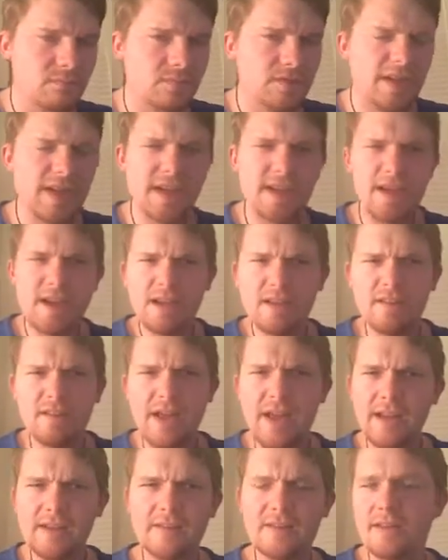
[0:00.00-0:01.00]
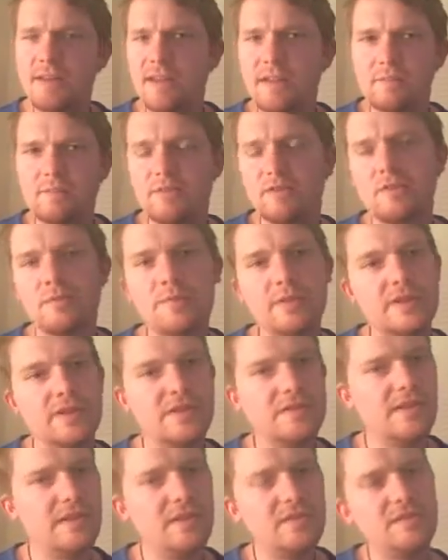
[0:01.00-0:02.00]
They're kind of anti-liberal because
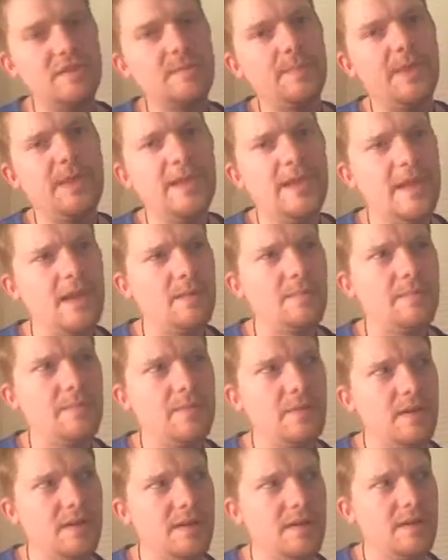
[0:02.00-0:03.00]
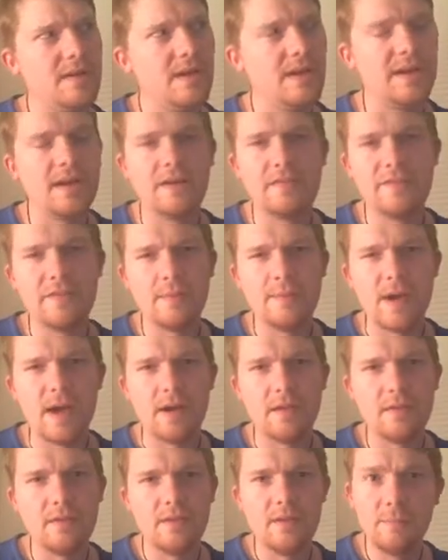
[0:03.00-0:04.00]
they're not speaking up enough
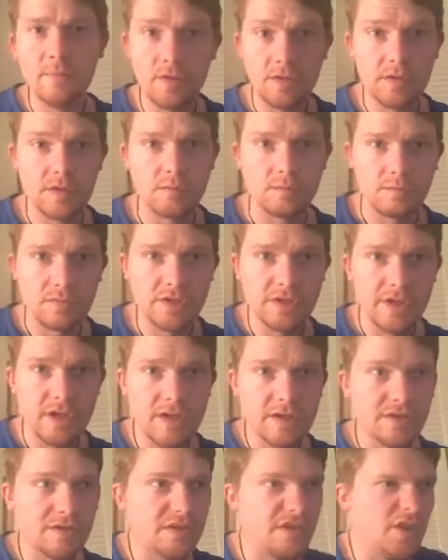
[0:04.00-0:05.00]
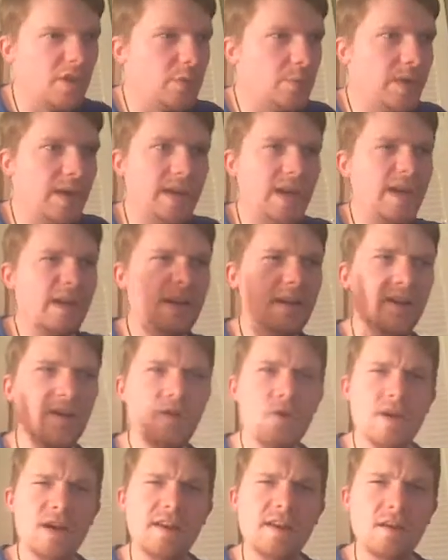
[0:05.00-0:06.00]
about the Muslims. So we need a
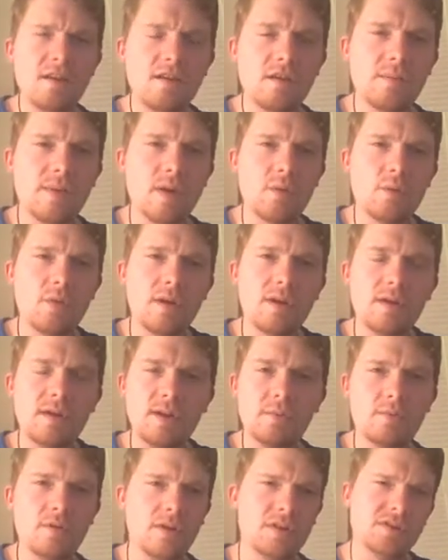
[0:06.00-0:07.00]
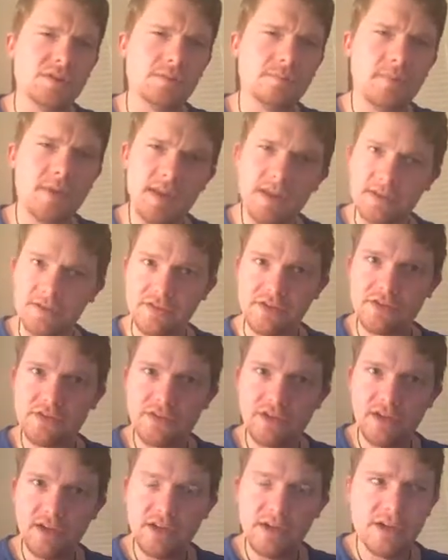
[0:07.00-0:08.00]
new idea about what liberalism is.
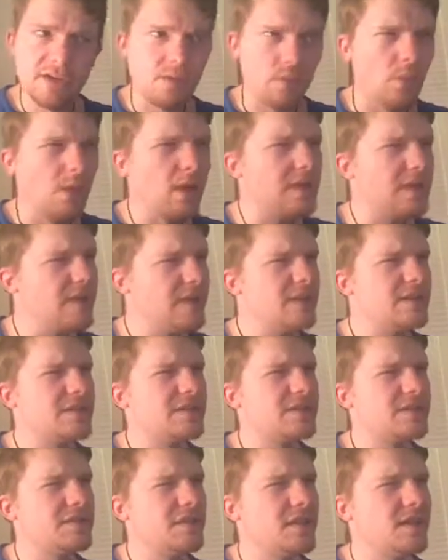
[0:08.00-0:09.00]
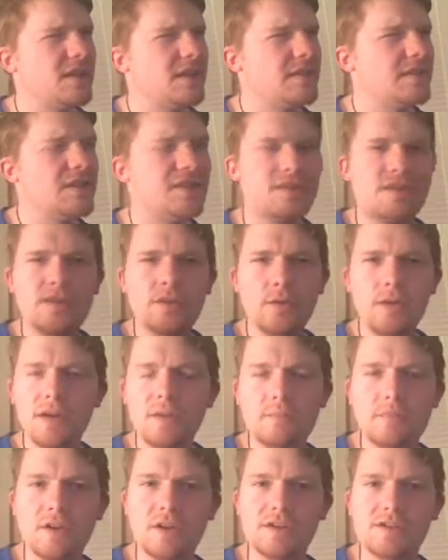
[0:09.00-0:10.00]
What is this new
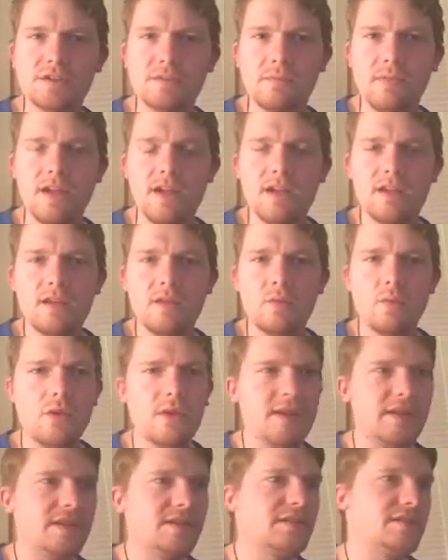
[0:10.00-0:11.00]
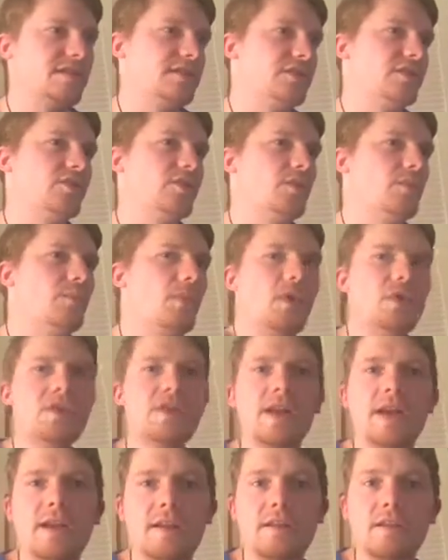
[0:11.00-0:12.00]
liberalism? What is the new modern
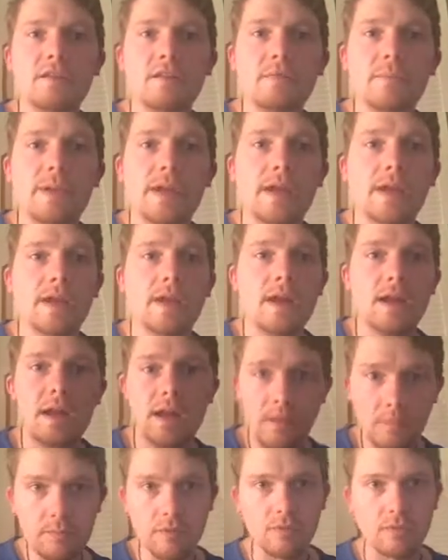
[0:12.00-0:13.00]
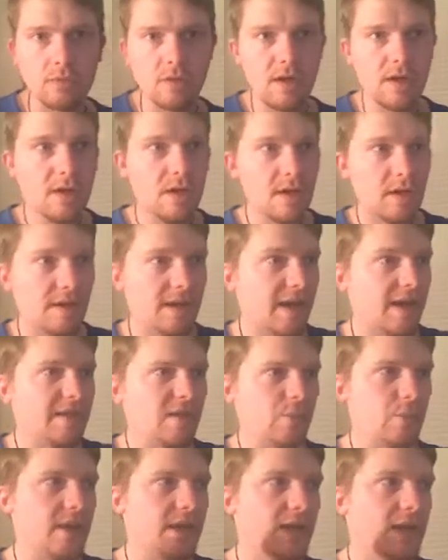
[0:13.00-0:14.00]
idea of being a liberal? Now that
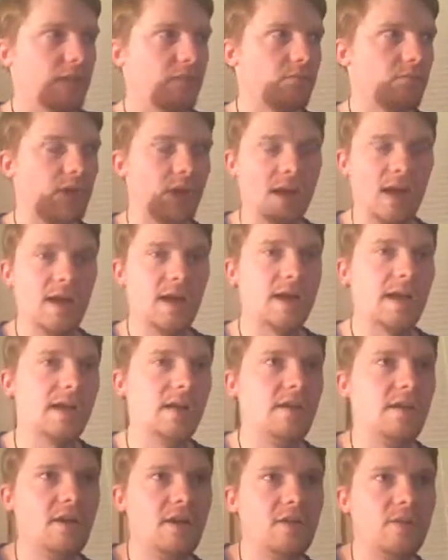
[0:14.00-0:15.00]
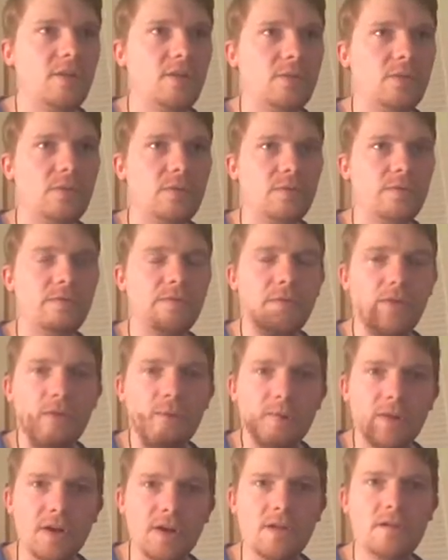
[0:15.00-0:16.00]
we can't rely on all the
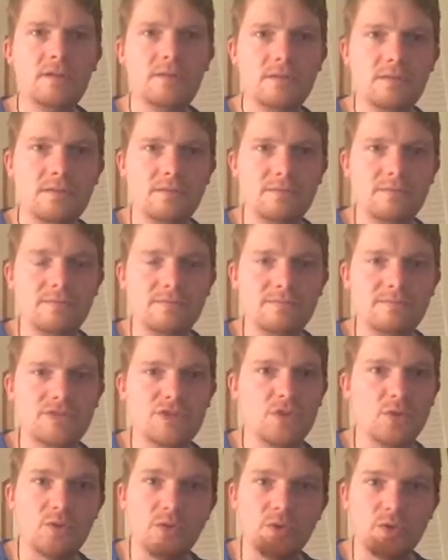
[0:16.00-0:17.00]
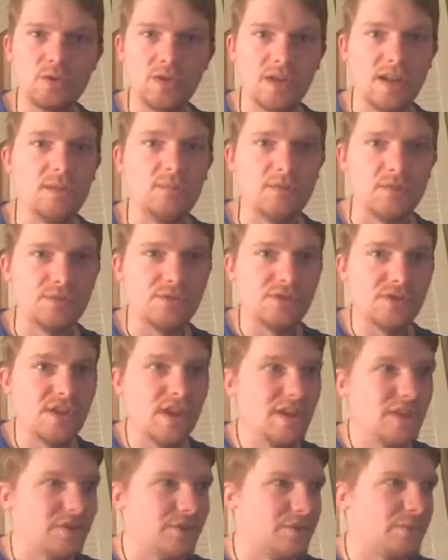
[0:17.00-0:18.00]
former so-called liberals,
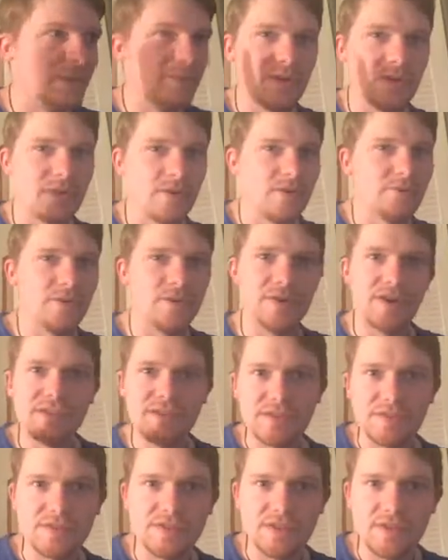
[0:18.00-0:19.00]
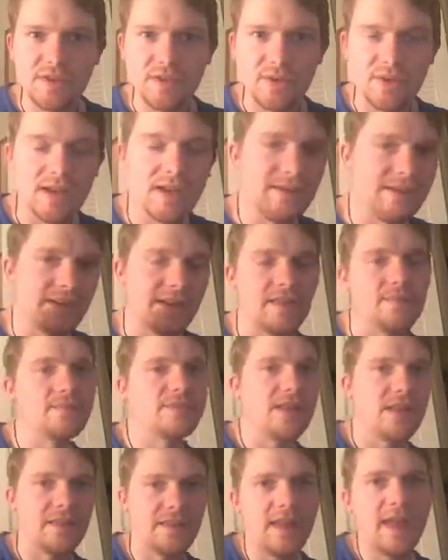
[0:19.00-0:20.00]
who we want to call regressives and call other names
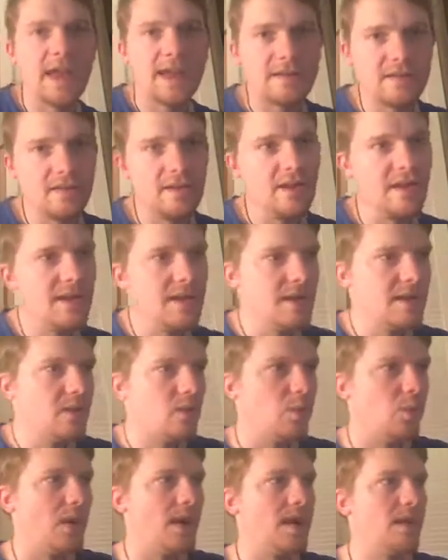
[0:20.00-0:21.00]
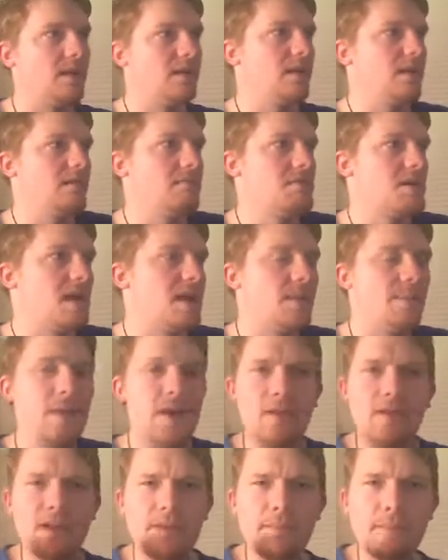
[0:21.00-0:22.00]
like that, well,
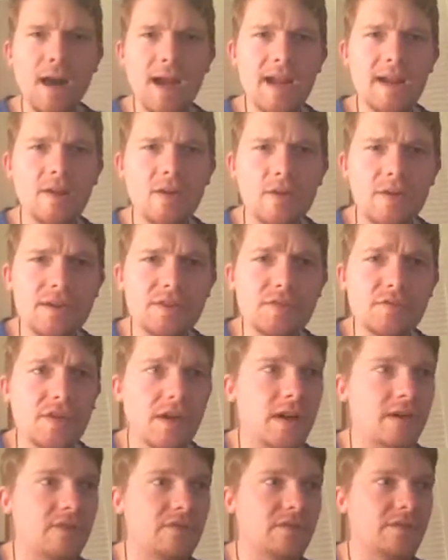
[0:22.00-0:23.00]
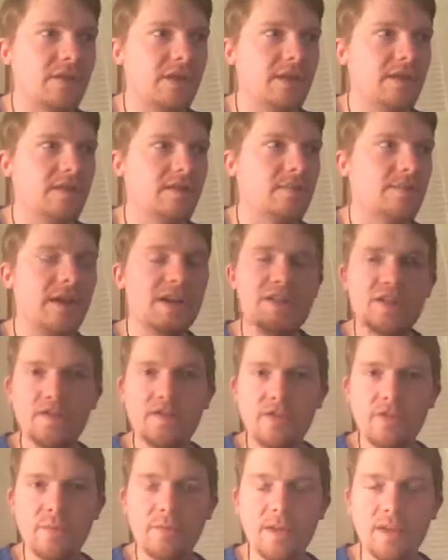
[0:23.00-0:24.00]
apparently Milo has found the magic
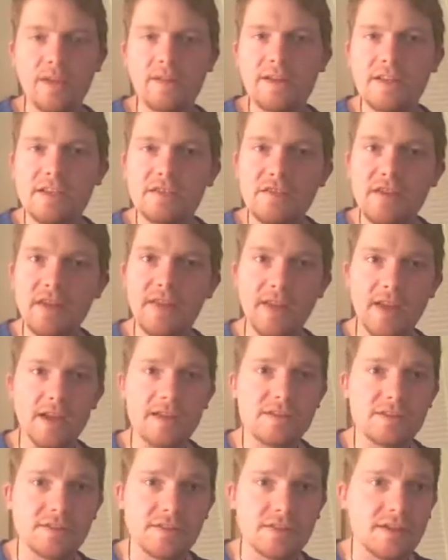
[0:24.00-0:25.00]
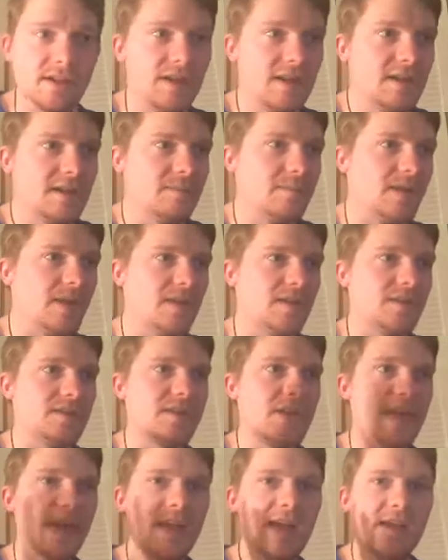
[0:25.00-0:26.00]
formula, and he's found the answer, because
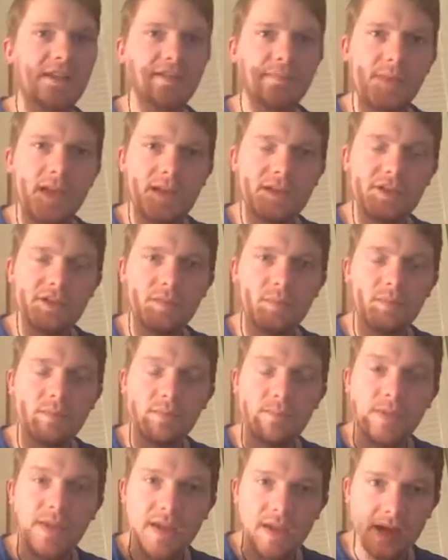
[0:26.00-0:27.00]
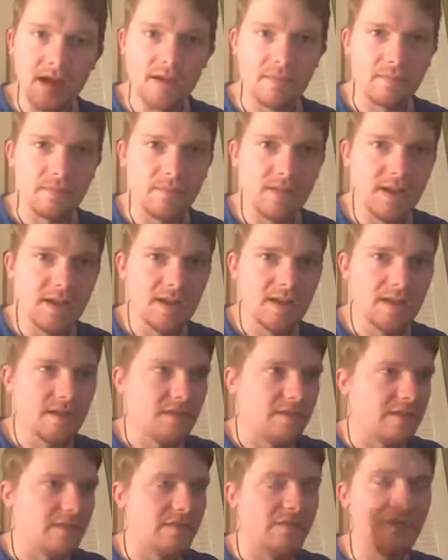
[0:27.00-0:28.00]
he has managed to become
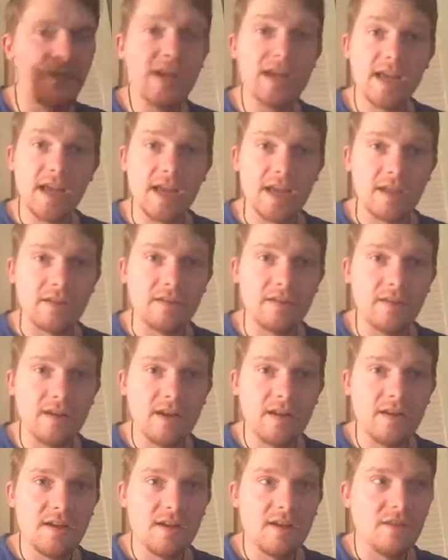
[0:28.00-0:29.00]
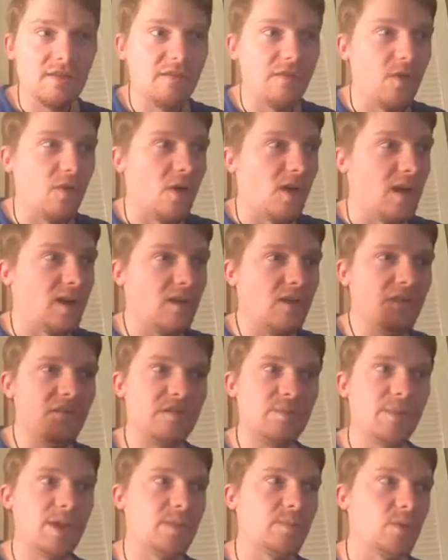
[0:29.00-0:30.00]
the figurehead for a lot of
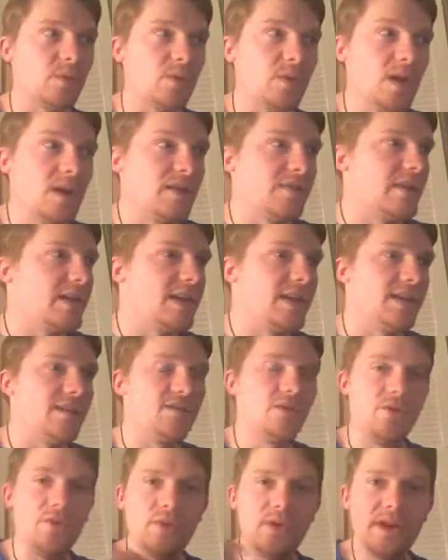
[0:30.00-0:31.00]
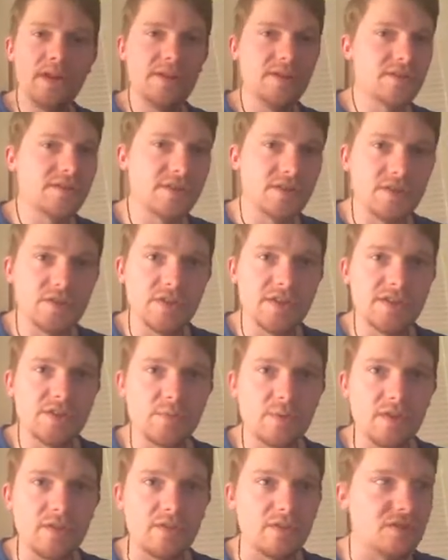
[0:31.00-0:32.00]
people that he totally disagrees
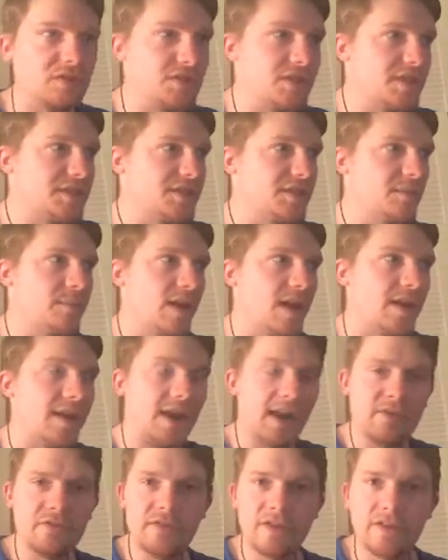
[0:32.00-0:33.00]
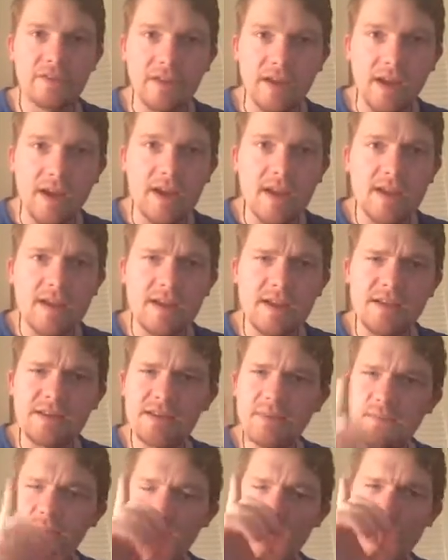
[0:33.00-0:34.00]
with on just about everything
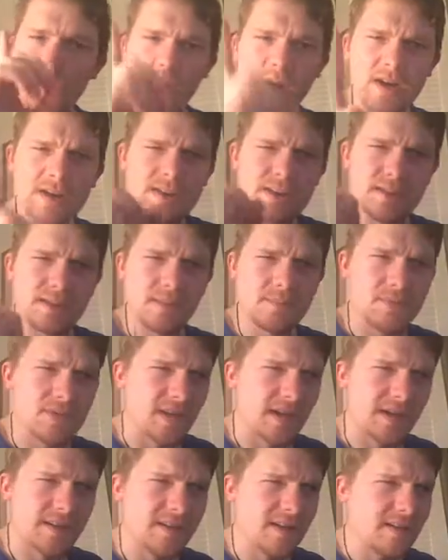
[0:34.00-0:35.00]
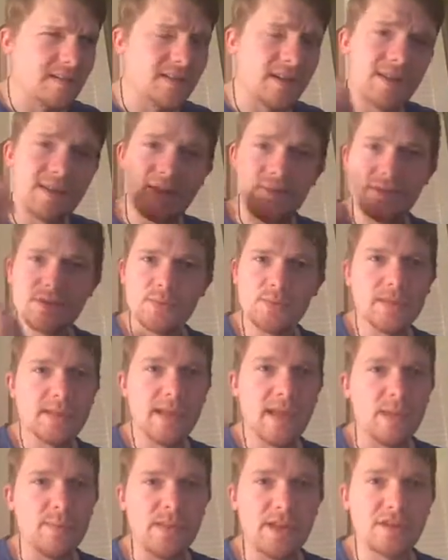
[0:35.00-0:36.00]
except one subject, and that was one that
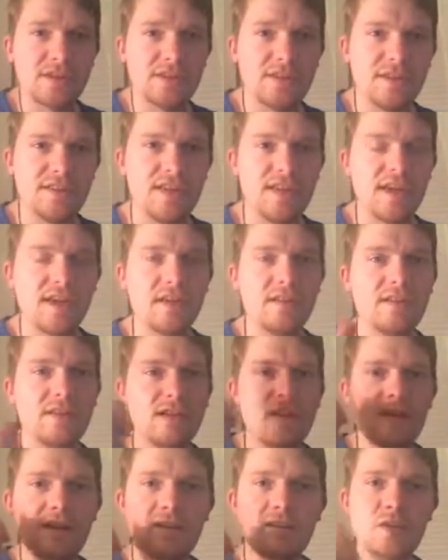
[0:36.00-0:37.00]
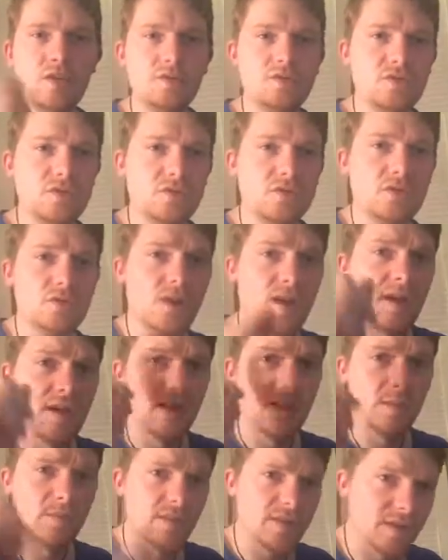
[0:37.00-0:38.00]
he mentioned at the end, cultural
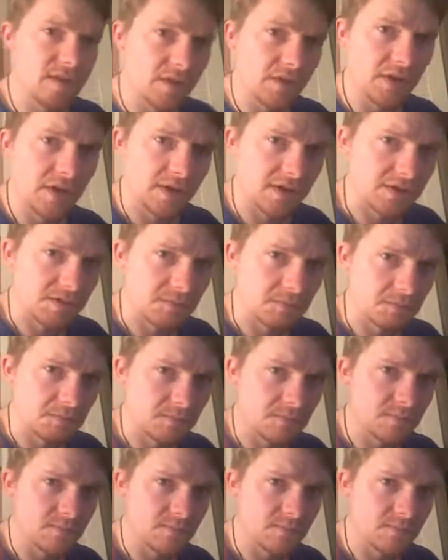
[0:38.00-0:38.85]
libertarianism.